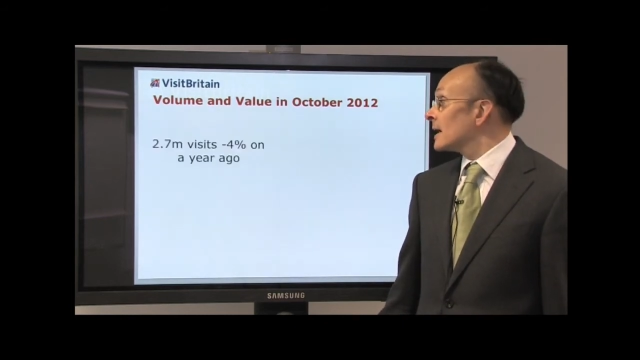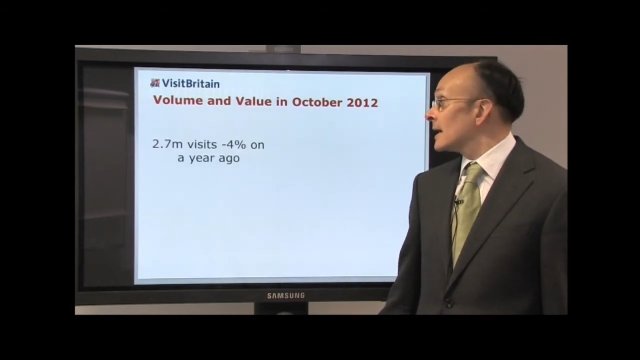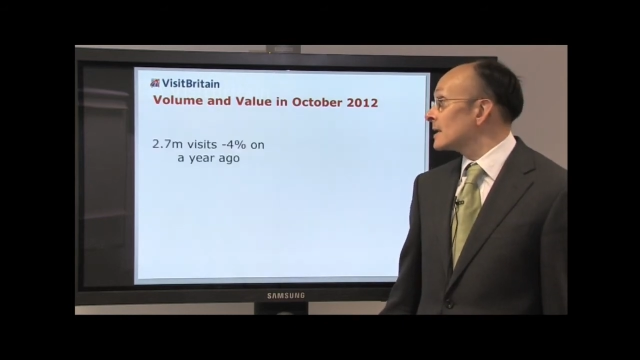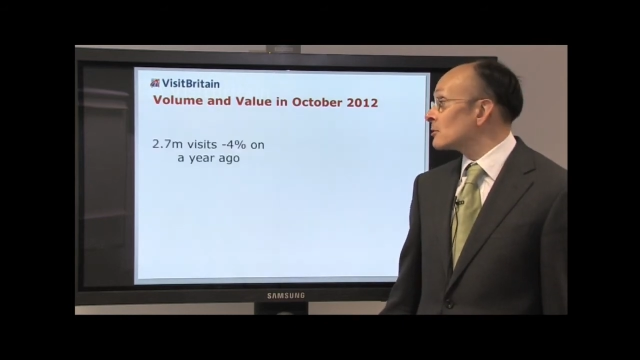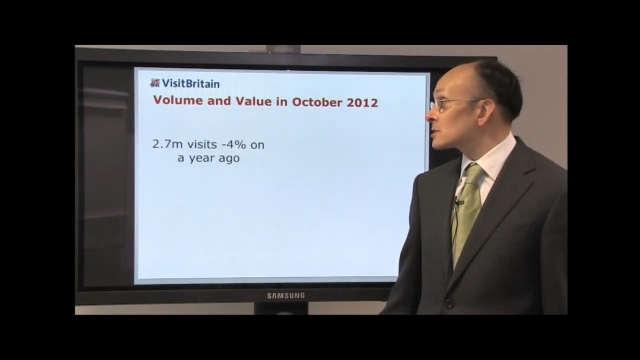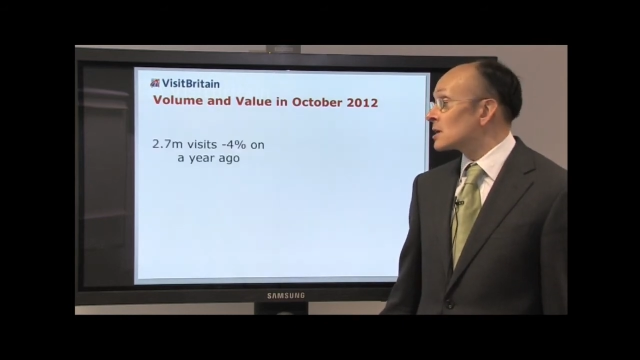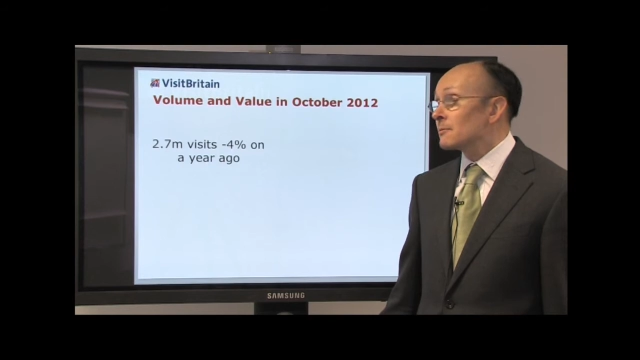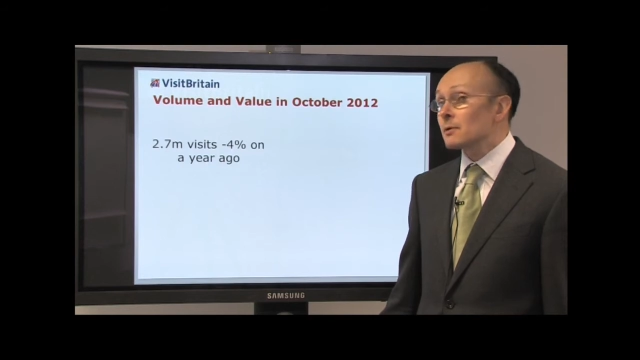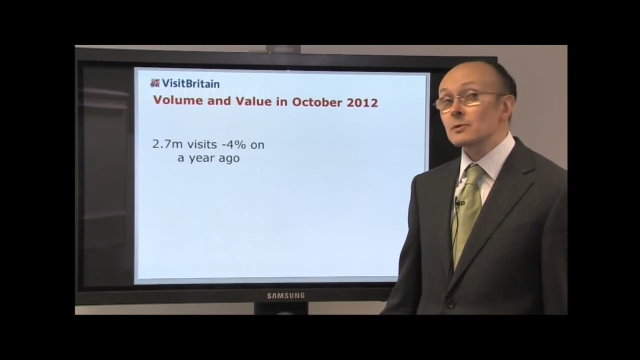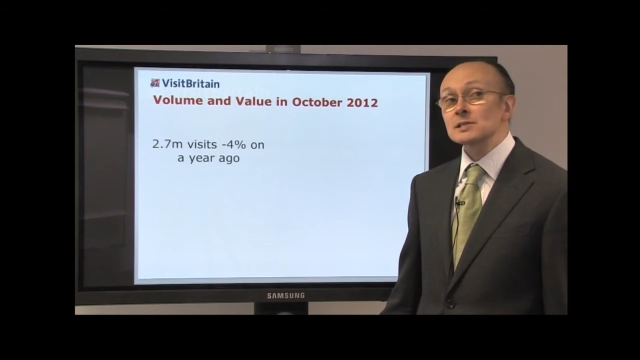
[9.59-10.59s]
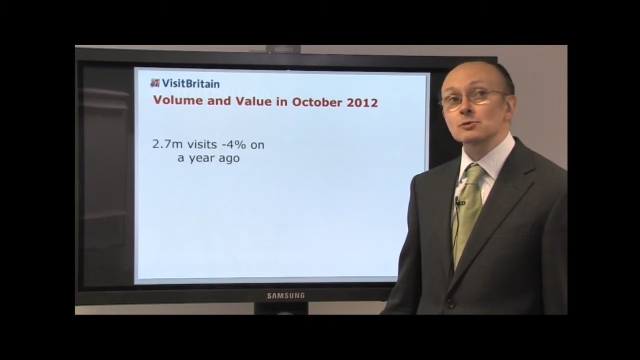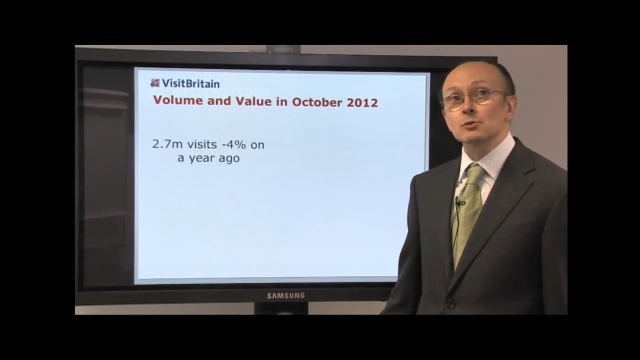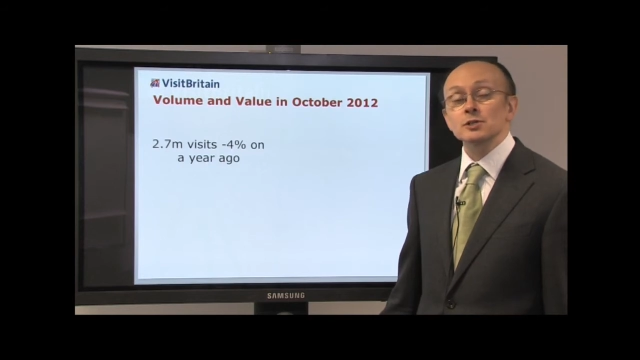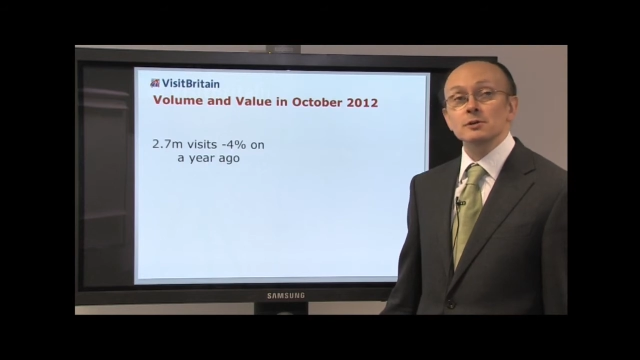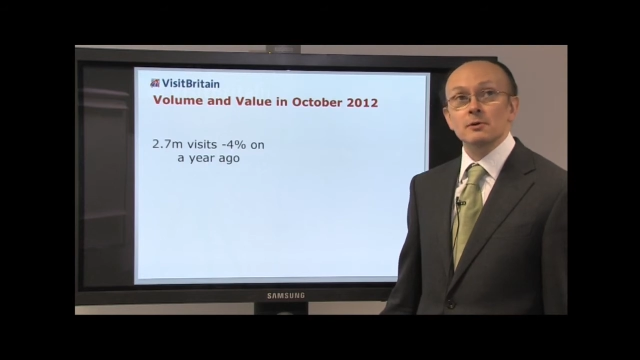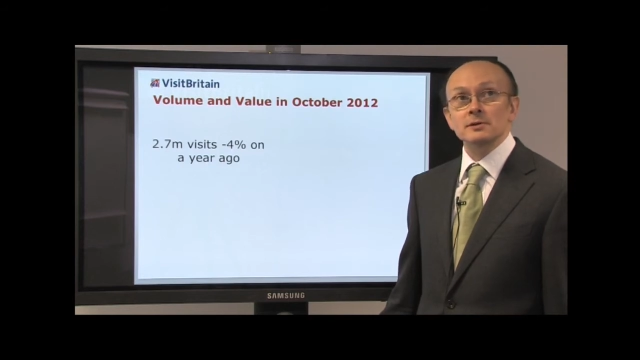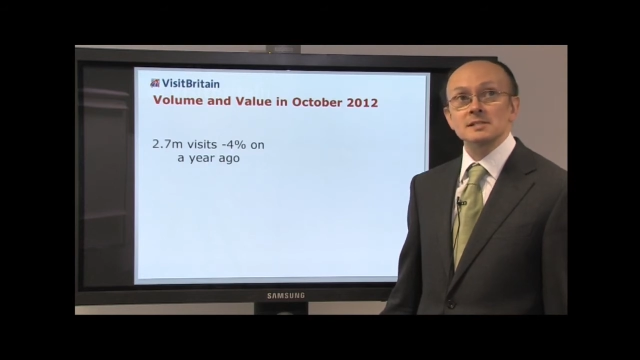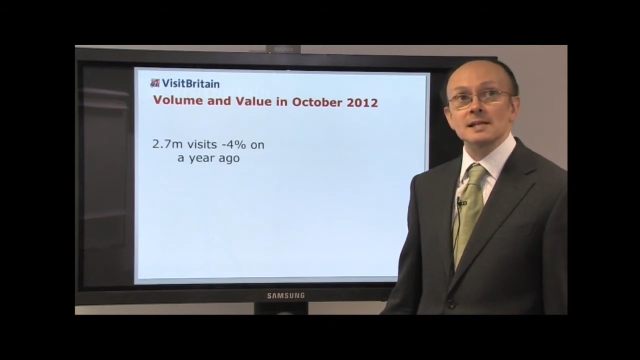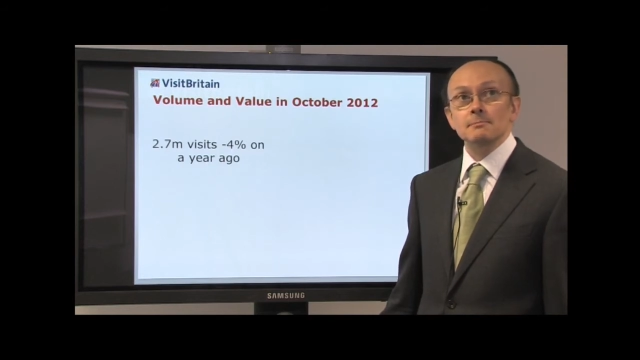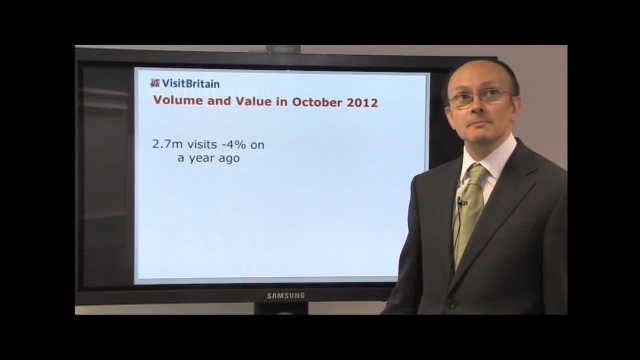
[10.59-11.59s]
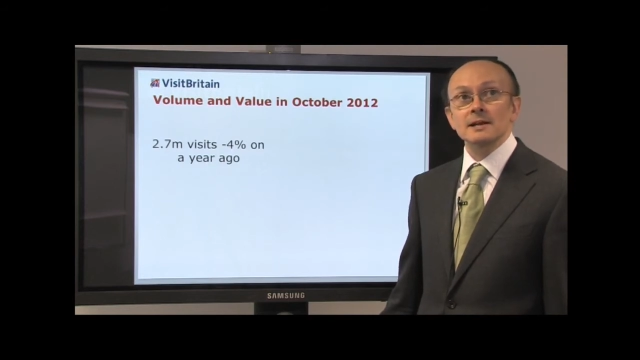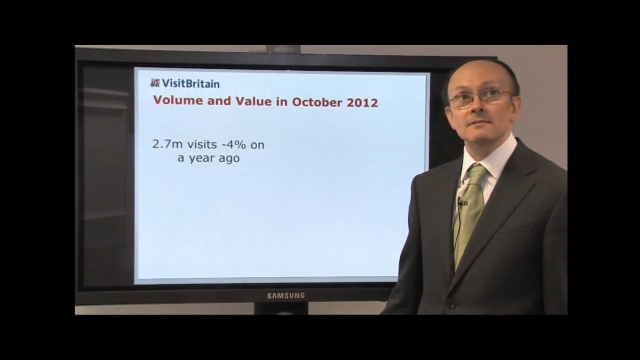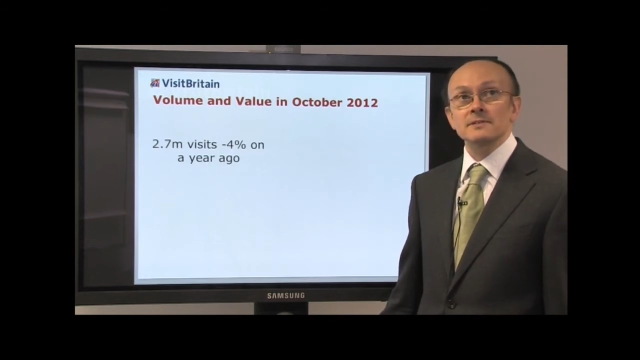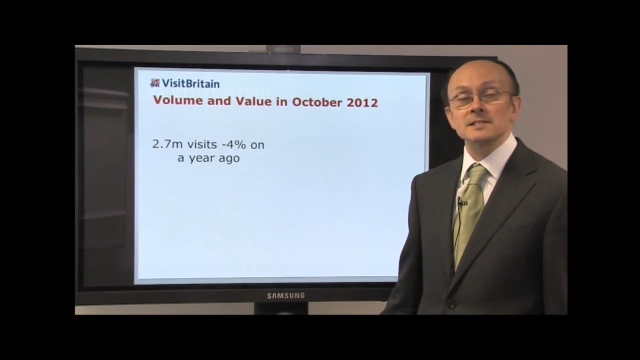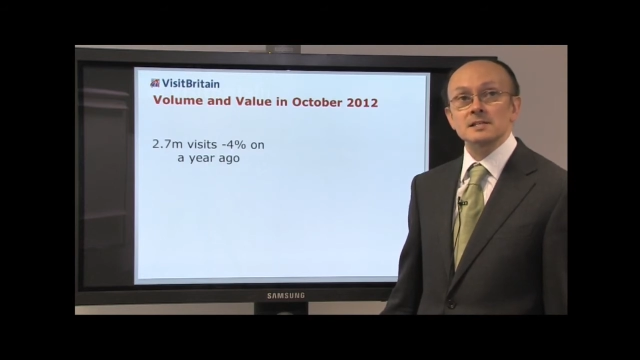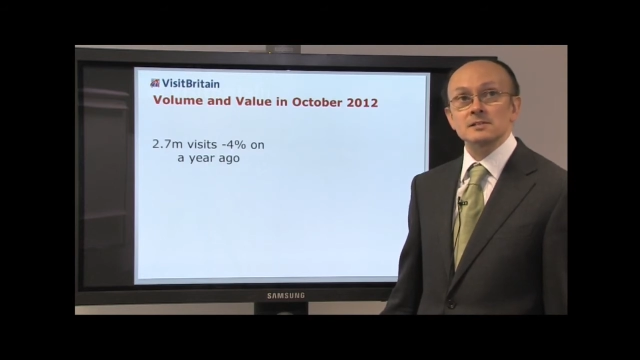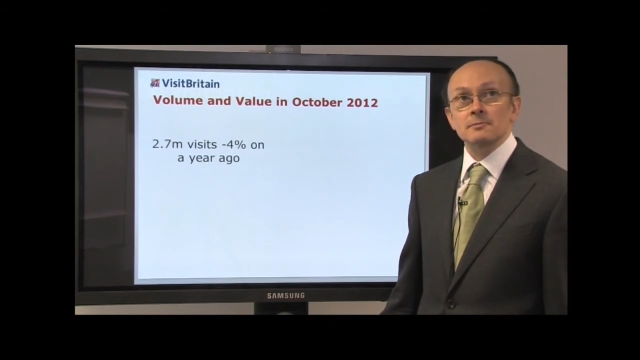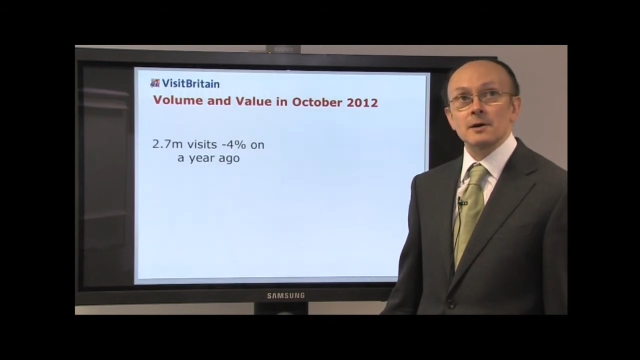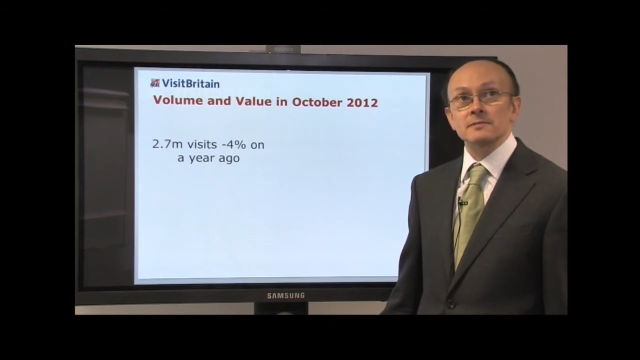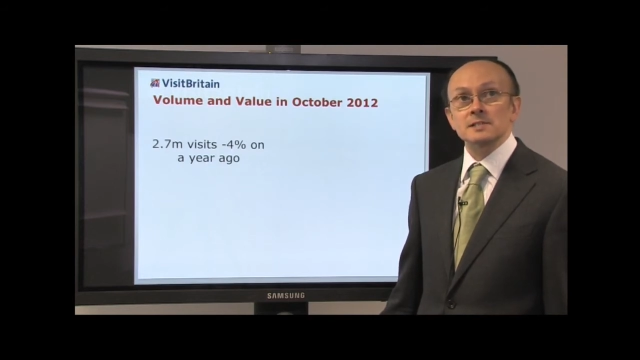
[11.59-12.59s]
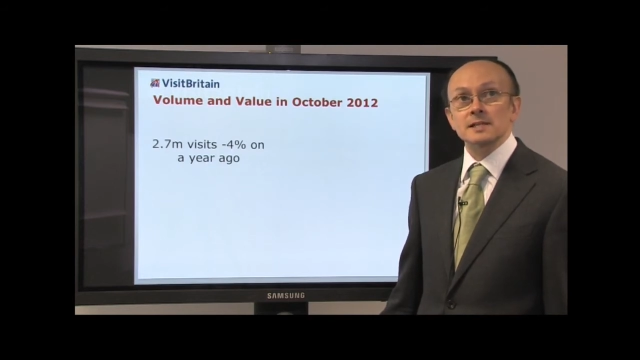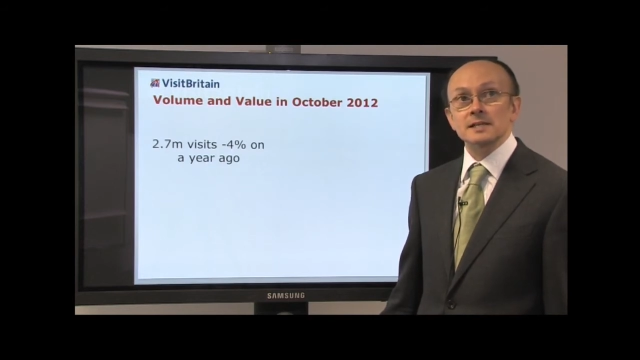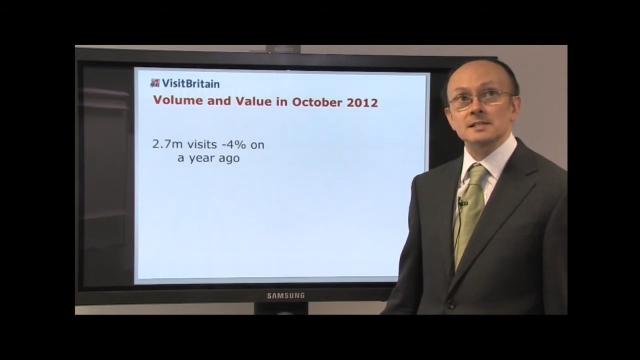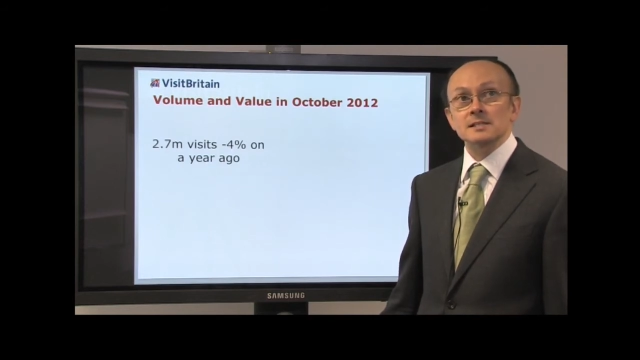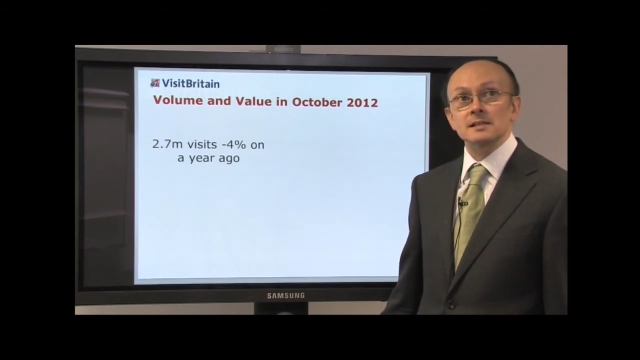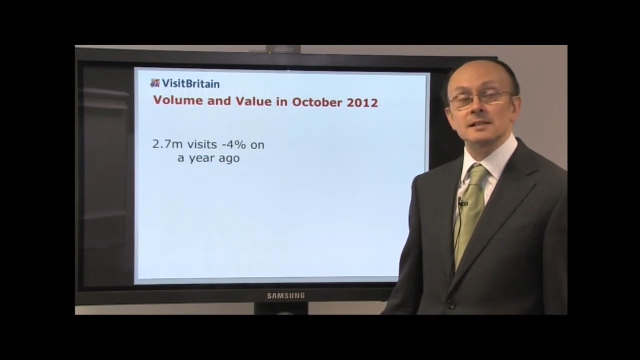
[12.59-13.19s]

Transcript: In October, we saw 2.7 million visits from overseas,